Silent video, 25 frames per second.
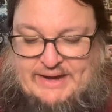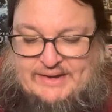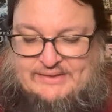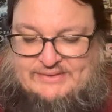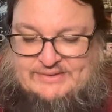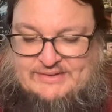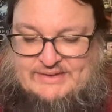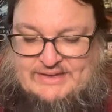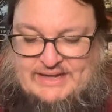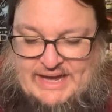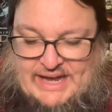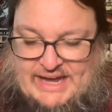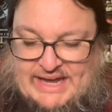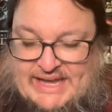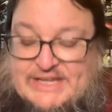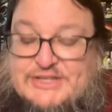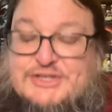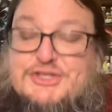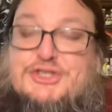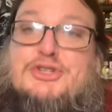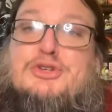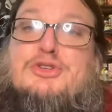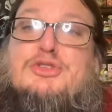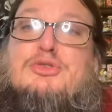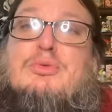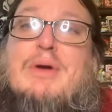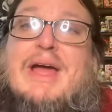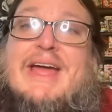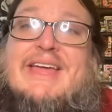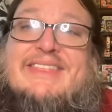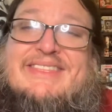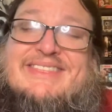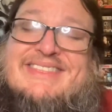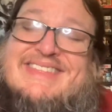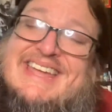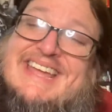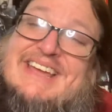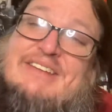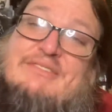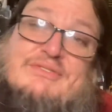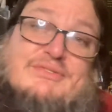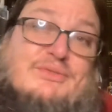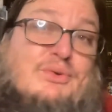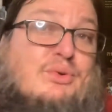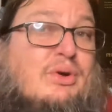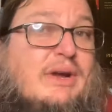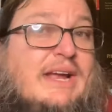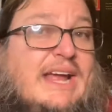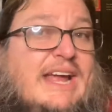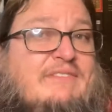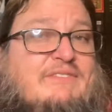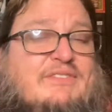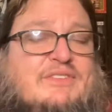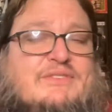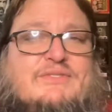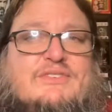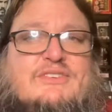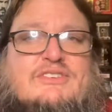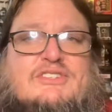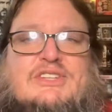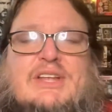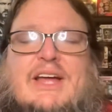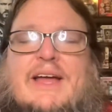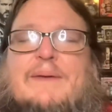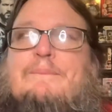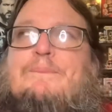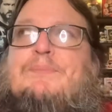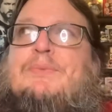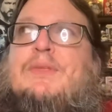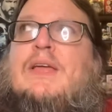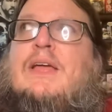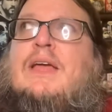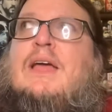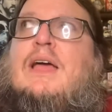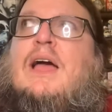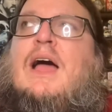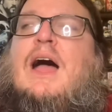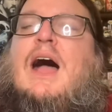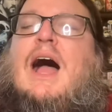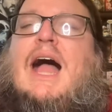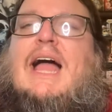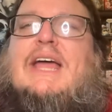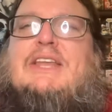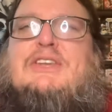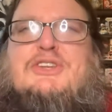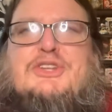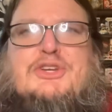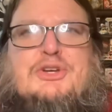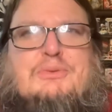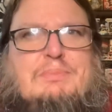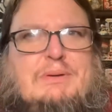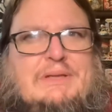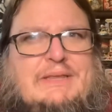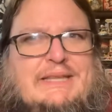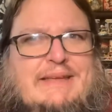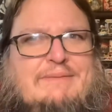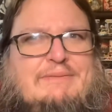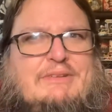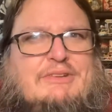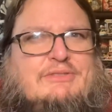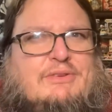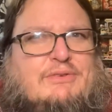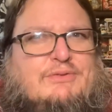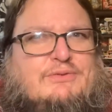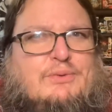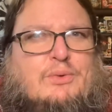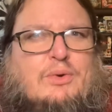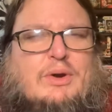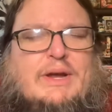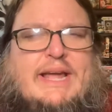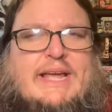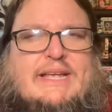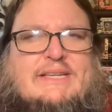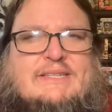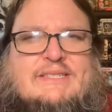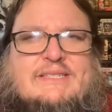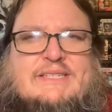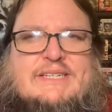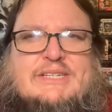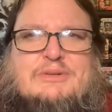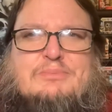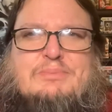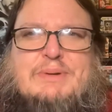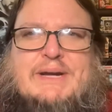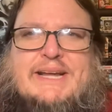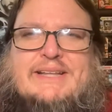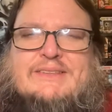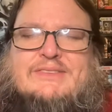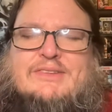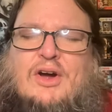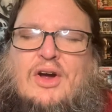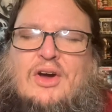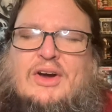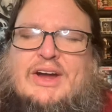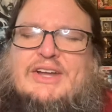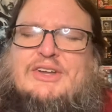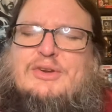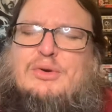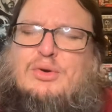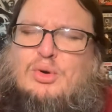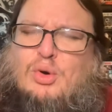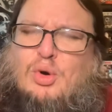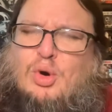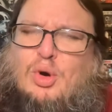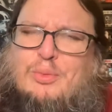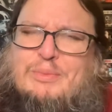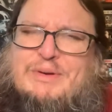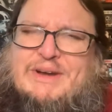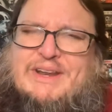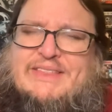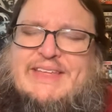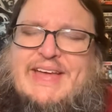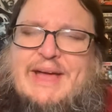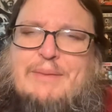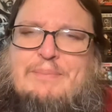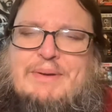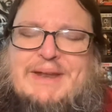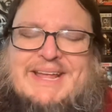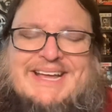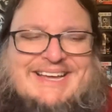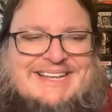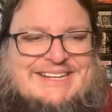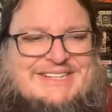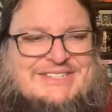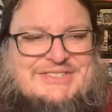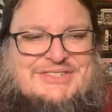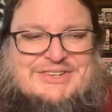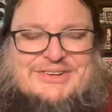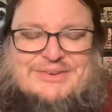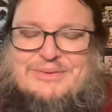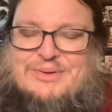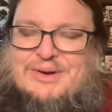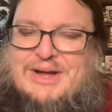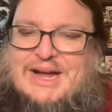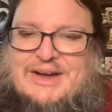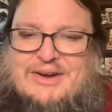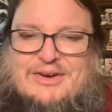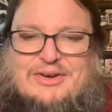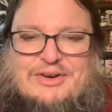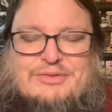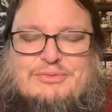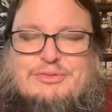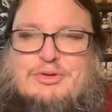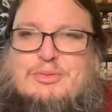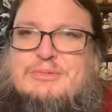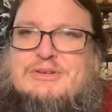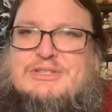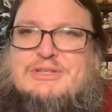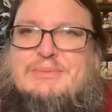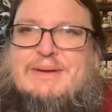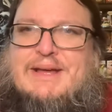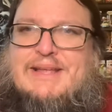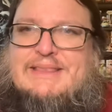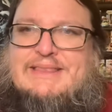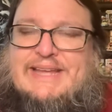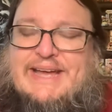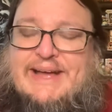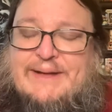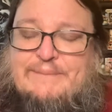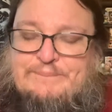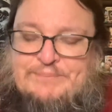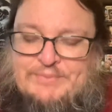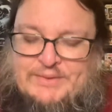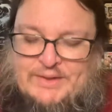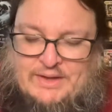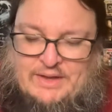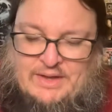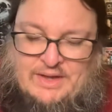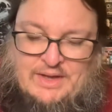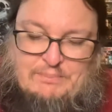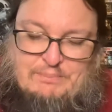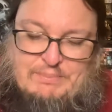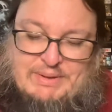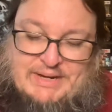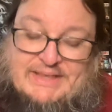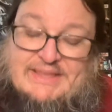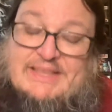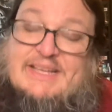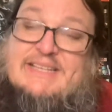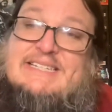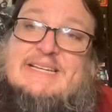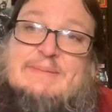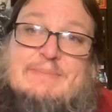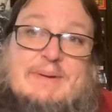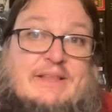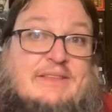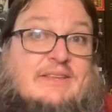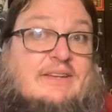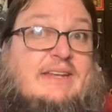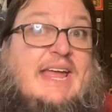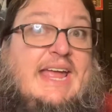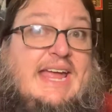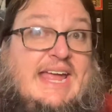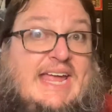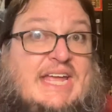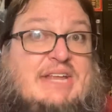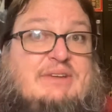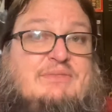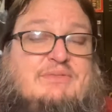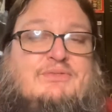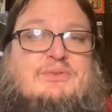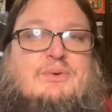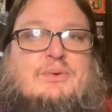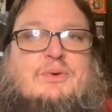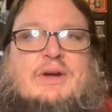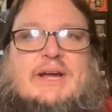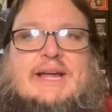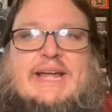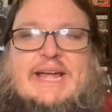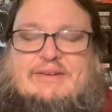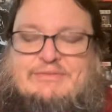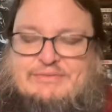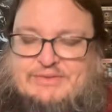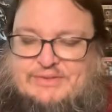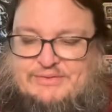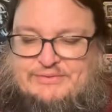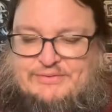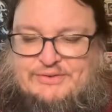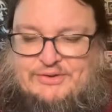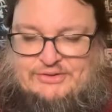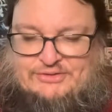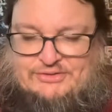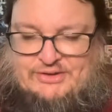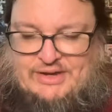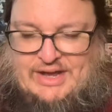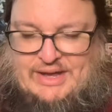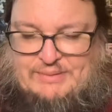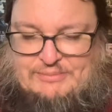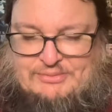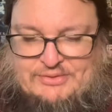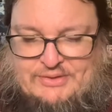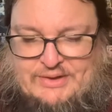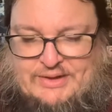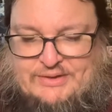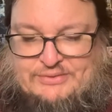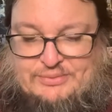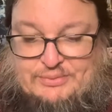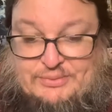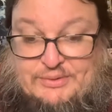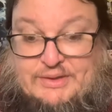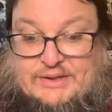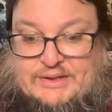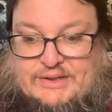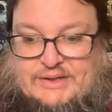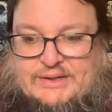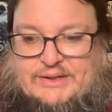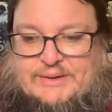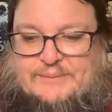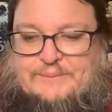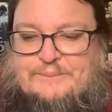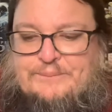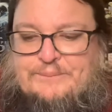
today is Do the Right Thing in 4K for the first time. I do believe there's a 4K steelbook at Target. Don't hold me to that, but I kind of heard, I heard rumors about that. But it does come out today in 4K for the first time, so that's really good.